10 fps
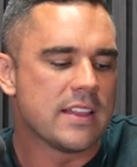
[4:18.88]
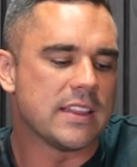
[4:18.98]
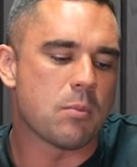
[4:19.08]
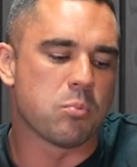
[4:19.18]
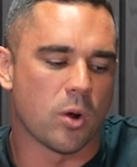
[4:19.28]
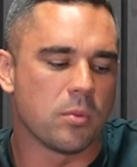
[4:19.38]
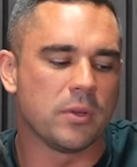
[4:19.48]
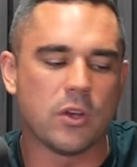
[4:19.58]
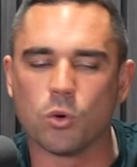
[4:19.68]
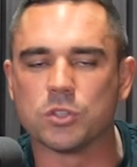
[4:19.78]
they're
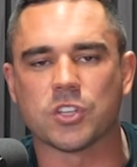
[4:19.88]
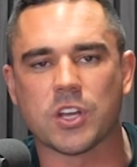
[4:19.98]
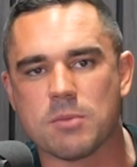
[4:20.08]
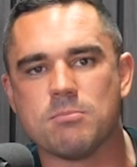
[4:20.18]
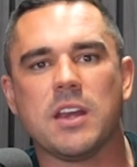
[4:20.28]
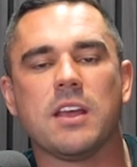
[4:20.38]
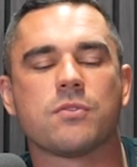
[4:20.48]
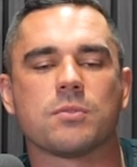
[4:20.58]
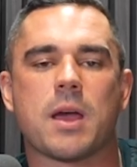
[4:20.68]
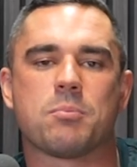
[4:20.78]
probably also committing
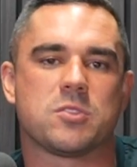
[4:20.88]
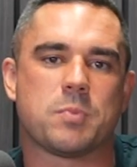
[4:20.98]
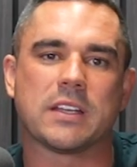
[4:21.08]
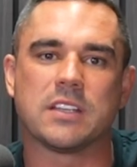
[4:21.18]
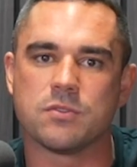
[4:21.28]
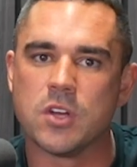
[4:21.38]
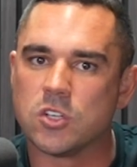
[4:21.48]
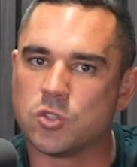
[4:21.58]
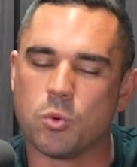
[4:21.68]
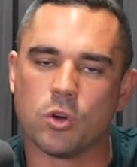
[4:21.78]
from that perspective
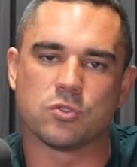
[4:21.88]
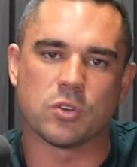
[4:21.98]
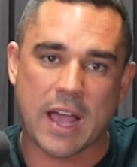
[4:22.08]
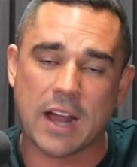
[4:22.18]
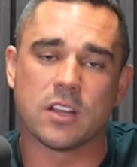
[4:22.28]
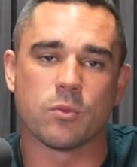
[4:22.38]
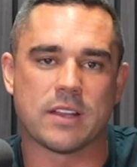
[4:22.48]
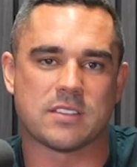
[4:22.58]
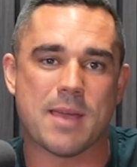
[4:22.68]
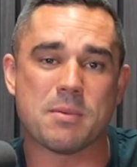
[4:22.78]
towards cutting
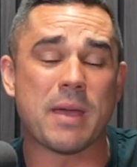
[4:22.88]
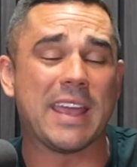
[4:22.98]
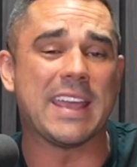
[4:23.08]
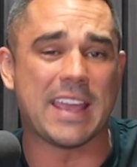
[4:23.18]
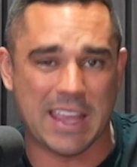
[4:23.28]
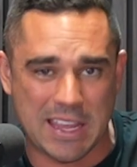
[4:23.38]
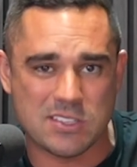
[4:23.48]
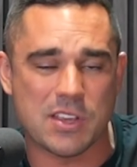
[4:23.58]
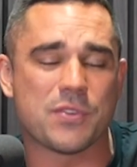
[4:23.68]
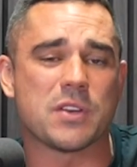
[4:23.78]
red tape and making it
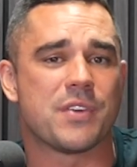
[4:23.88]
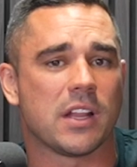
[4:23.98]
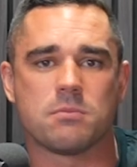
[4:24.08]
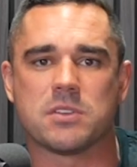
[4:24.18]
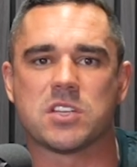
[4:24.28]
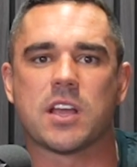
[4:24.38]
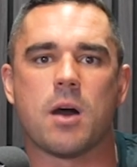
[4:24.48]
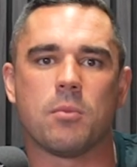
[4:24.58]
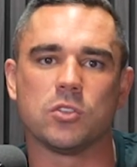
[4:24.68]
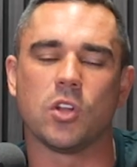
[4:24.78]
easier for developments to
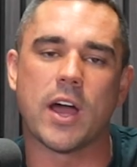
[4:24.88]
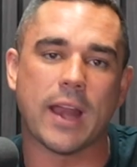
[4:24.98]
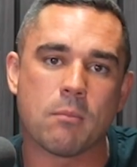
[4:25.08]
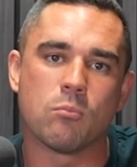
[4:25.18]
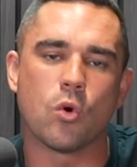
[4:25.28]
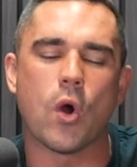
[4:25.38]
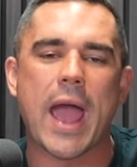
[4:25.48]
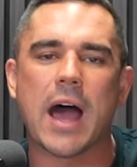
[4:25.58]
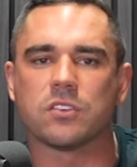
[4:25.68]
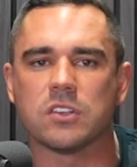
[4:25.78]
come online and more
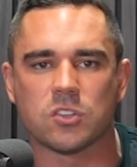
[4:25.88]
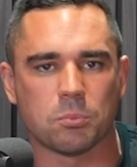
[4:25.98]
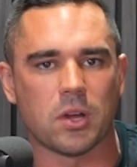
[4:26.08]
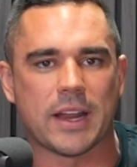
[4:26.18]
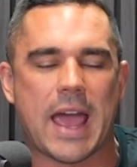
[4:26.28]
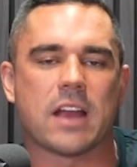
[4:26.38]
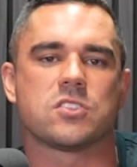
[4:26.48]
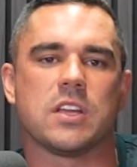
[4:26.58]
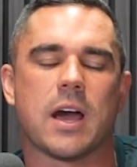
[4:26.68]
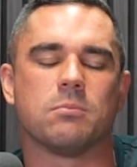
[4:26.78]
housing supply to
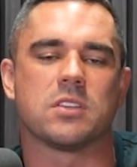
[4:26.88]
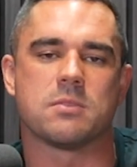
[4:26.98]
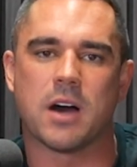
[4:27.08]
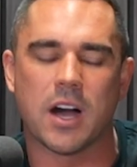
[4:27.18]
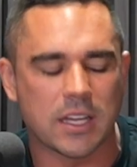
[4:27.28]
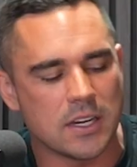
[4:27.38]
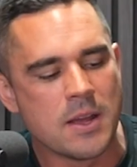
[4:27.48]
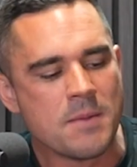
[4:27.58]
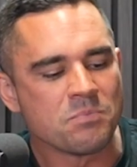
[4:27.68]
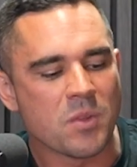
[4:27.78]
actually come to the market.
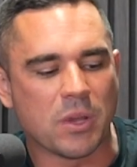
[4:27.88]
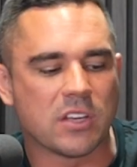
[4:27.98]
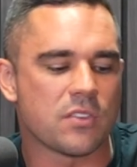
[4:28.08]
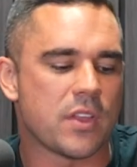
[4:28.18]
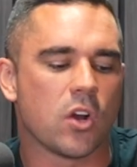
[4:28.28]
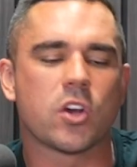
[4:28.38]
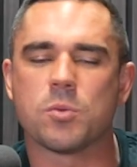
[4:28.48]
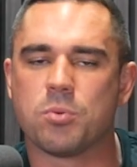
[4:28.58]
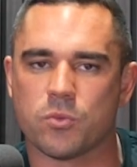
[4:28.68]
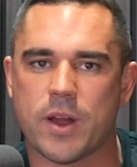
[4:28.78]
Because if they're not
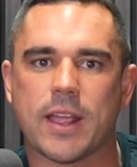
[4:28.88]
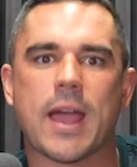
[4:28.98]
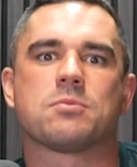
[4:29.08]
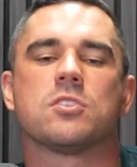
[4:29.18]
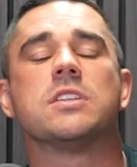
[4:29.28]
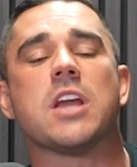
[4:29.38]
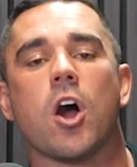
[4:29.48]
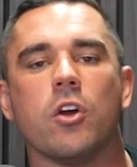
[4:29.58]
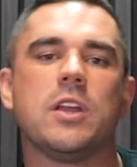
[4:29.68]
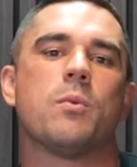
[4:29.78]
going to put rent caps on, the
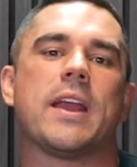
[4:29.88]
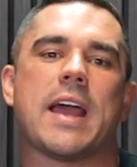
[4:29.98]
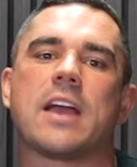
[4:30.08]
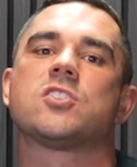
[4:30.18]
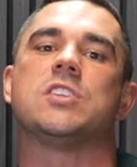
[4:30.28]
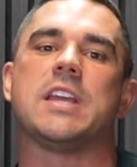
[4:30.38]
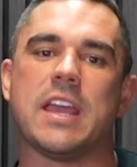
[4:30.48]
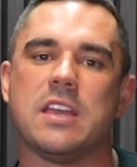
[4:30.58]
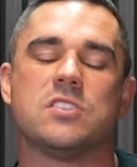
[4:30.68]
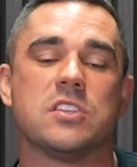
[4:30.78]
only way to actually
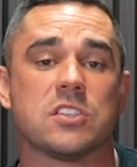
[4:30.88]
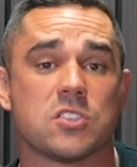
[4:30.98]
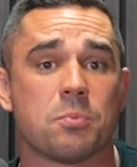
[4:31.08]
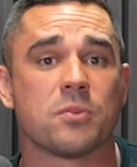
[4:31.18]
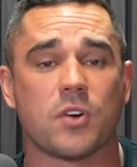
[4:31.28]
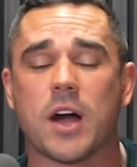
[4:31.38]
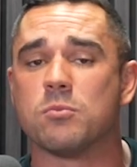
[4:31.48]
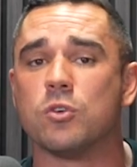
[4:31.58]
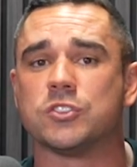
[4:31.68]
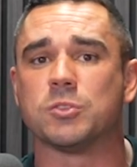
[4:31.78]
ease this is to provide
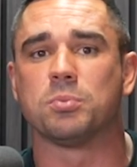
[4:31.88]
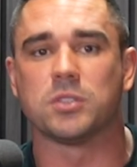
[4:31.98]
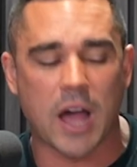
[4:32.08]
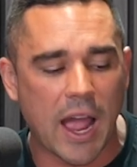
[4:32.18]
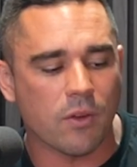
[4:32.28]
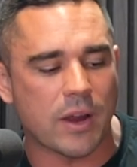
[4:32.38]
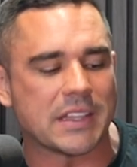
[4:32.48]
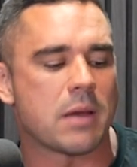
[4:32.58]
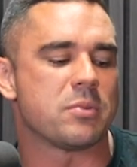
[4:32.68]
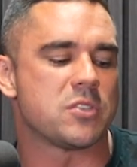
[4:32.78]
more supply around
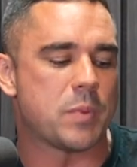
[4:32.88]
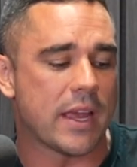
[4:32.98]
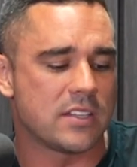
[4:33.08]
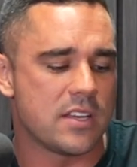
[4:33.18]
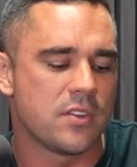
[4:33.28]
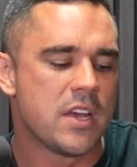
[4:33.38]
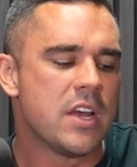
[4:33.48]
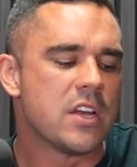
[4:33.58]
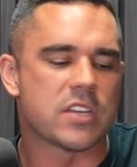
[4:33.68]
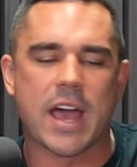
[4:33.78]
that perspective.
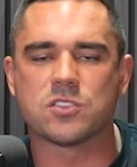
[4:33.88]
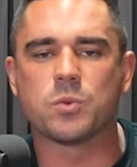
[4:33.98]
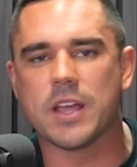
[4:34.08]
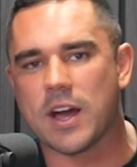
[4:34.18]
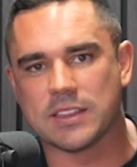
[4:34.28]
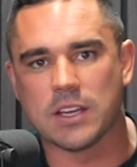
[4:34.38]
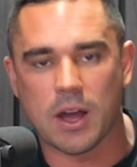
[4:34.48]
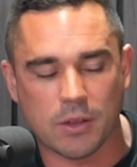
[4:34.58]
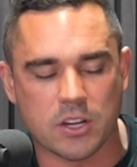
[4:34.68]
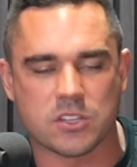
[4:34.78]
So as we, I think,
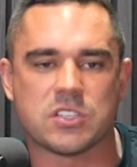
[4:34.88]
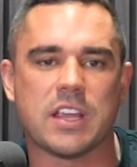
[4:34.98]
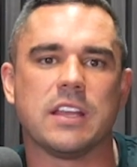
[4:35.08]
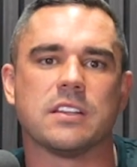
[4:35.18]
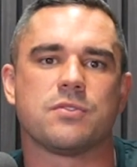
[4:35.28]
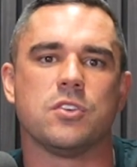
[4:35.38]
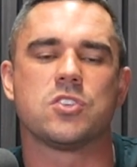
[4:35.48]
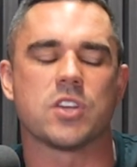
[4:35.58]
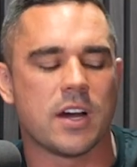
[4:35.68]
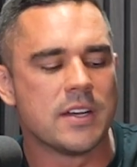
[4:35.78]
are going to see in the
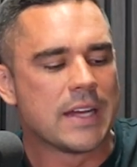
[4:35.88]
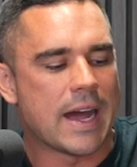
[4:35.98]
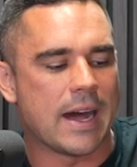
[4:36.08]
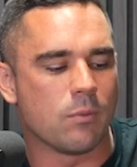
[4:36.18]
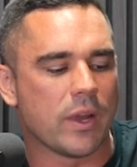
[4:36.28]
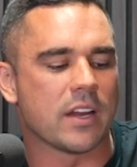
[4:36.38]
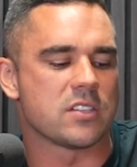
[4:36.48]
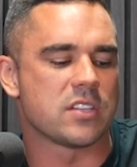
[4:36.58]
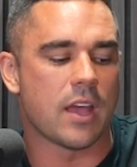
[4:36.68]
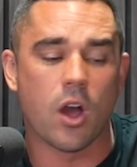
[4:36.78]
future, we're going to
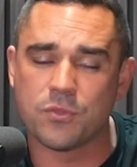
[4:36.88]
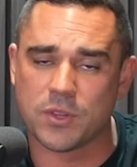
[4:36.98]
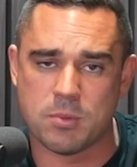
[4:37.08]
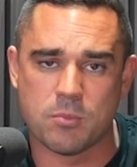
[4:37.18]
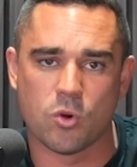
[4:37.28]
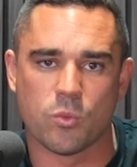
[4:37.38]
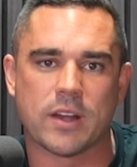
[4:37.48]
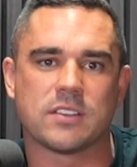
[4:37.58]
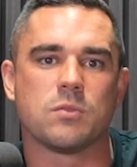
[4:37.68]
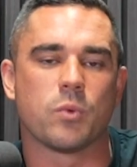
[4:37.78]
see hopefully a bit more
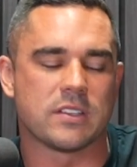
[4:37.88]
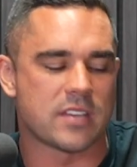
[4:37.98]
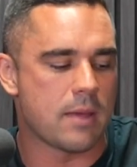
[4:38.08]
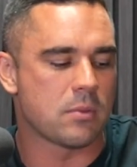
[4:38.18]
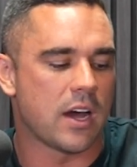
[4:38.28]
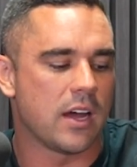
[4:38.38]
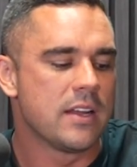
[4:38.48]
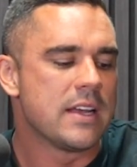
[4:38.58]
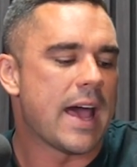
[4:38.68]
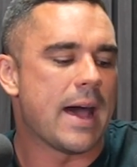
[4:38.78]
red tape cut,
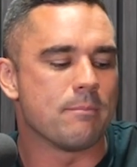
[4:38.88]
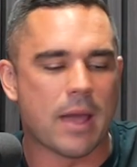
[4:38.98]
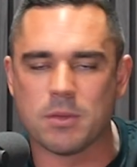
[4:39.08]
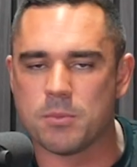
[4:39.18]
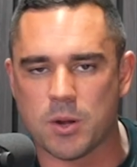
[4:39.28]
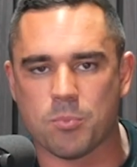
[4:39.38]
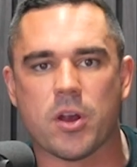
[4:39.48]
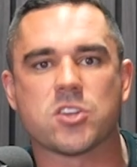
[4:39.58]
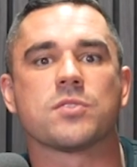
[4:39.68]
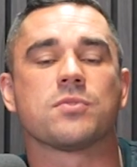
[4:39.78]
maybe a bit of
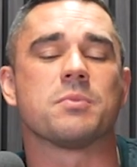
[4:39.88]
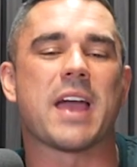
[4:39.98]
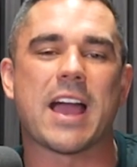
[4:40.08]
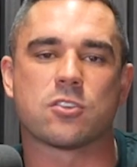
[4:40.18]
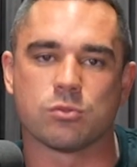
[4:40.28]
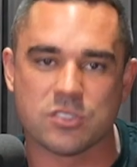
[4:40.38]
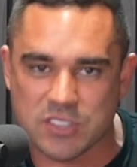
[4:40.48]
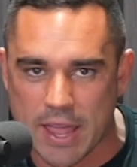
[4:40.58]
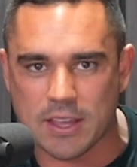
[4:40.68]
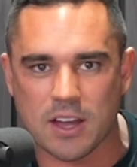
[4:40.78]
pressure from the actual
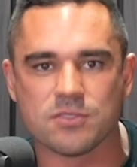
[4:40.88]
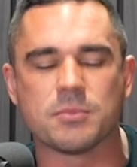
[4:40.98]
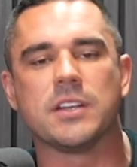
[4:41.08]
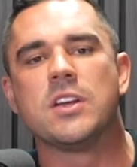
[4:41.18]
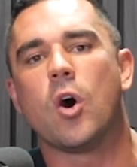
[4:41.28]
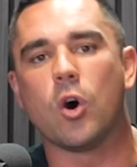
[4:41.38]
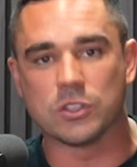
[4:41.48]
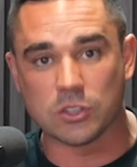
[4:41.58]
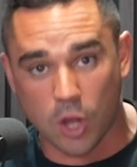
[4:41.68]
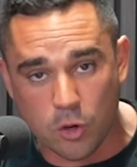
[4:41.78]
state government
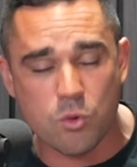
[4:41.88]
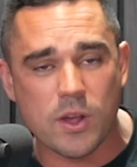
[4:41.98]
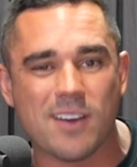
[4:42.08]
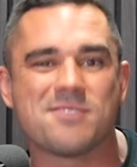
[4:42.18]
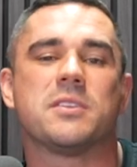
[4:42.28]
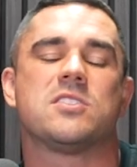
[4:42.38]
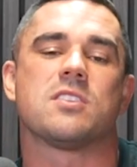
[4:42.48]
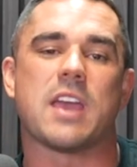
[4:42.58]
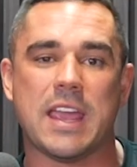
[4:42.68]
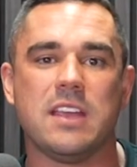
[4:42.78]
on local governments
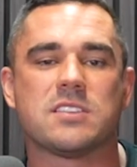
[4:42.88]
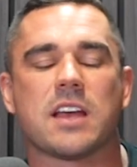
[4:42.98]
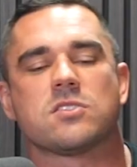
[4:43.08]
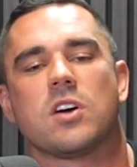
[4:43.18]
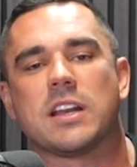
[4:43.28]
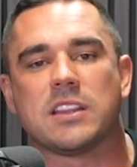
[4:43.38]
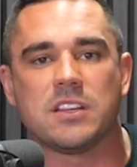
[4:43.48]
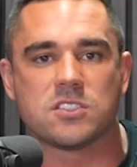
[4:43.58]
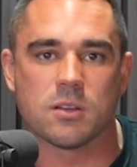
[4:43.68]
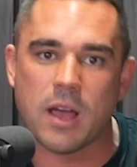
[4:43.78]
to ease that side of
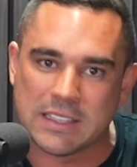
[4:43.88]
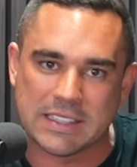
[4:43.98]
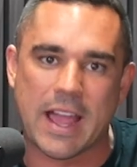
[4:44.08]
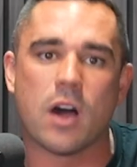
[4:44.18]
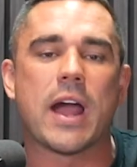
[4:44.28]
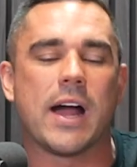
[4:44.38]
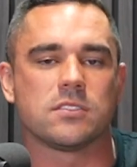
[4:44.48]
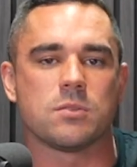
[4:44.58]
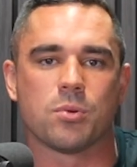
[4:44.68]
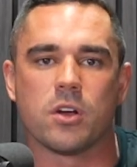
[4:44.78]
things, to allow
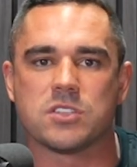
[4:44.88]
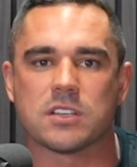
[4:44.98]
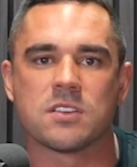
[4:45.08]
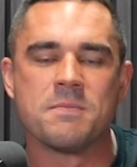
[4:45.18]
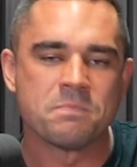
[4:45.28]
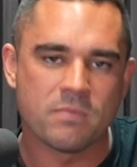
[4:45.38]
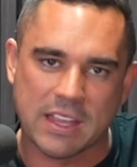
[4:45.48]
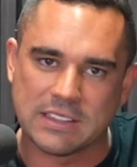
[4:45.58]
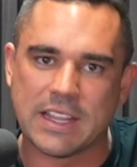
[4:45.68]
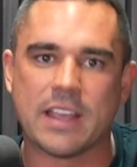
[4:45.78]
housing projects
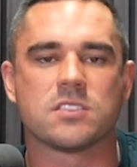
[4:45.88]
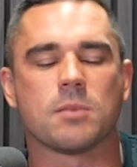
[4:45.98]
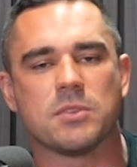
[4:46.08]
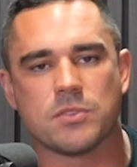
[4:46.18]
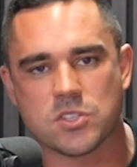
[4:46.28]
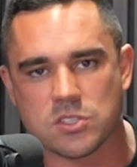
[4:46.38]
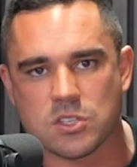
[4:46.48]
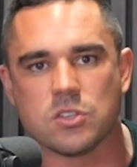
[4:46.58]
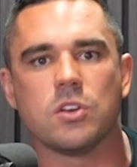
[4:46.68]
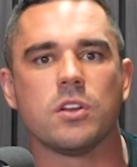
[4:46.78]
and land subdivisions
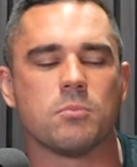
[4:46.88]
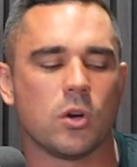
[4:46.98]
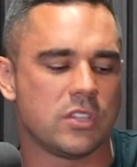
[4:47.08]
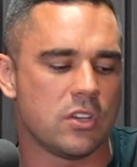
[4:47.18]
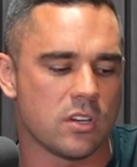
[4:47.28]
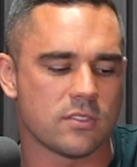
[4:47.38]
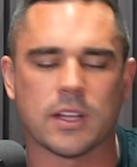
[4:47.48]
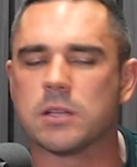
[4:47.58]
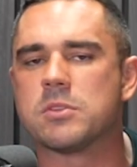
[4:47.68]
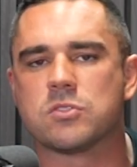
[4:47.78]
and multi-unit
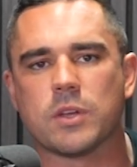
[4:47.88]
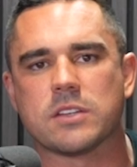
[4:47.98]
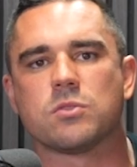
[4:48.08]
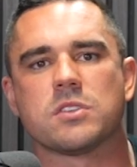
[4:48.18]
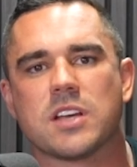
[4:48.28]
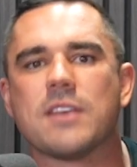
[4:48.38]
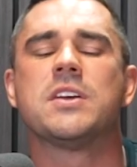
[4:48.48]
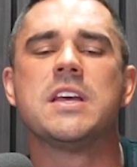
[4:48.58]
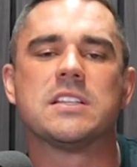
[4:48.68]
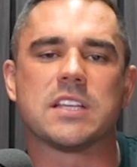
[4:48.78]
developments, all that sort of stuff,
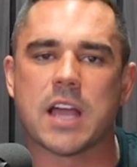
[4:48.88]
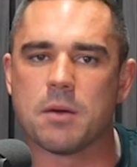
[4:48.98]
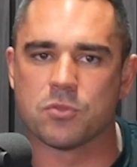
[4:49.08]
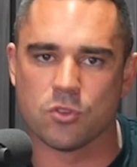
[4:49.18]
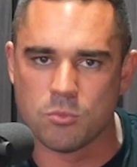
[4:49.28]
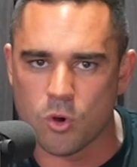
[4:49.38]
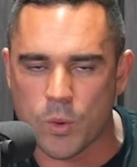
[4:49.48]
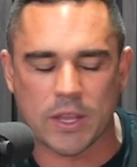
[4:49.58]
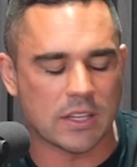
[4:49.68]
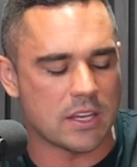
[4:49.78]
to come through more
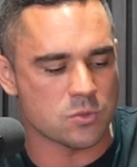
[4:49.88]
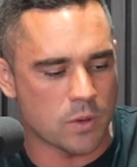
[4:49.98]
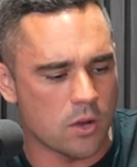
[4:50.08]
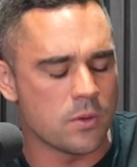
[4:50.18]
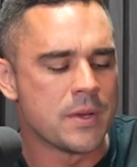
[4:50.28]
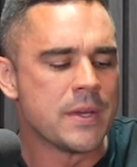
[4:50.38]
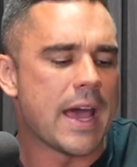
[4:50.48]
quickly as well.